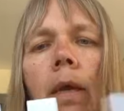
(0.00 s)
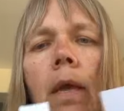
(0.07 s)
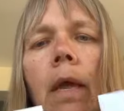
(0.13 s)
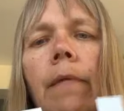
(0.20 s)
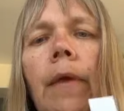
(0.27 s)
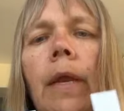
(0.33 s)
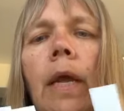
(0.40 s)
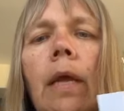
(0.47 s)

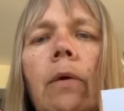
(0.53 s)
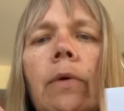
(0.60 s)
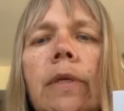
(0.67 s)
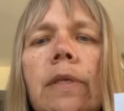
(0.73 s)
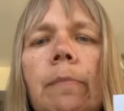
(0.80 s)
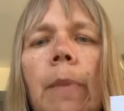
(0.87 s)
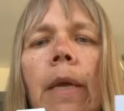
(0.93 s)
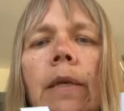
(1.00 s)
And then I
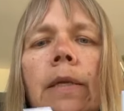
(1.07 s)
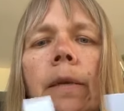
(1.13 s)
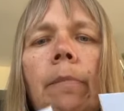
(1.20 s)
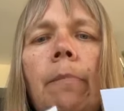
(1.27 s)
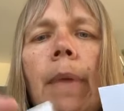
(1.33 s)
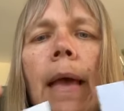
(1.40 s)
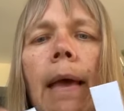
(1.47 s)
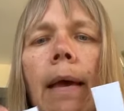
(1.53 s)
always bend it
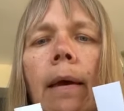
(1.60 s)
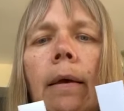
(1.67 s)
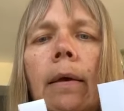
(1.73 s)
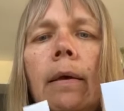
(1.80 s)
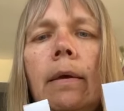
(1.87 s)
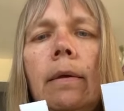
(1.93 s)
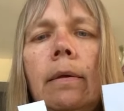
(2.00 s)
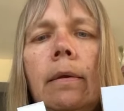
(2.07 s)
back
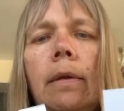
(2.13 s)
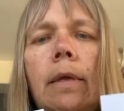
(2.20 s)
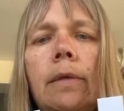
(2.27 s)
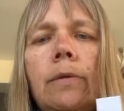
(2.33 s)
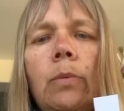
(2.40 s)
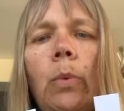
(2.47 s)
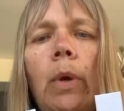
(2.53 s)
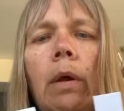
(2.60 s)

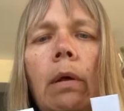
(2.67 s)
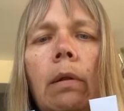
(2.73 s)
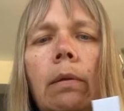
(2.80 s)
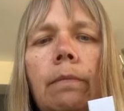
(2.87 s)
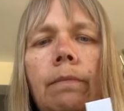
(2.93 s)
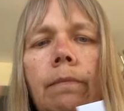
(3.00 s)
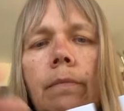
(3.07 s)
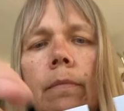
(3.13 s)
as well,
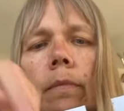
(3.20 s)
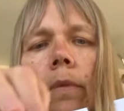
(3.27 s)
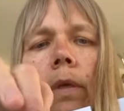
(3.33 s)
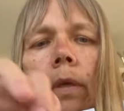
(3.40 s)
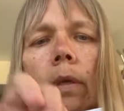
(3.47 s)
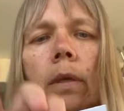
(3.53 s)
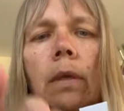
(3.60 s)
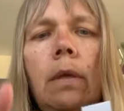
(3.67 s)

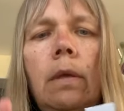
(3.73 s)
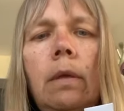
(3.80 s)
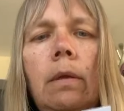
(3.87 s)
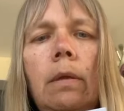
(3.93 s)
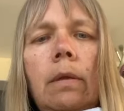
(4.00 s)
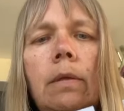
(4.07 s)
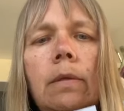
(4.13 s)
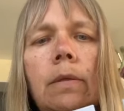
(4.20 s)

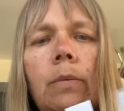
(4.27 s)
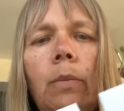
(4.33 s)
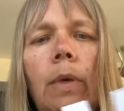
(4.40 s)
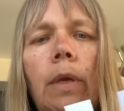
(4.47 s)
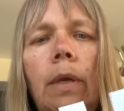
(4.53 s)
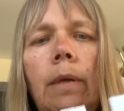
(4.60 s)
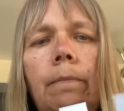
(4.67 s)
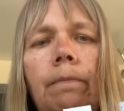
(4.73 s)
this way.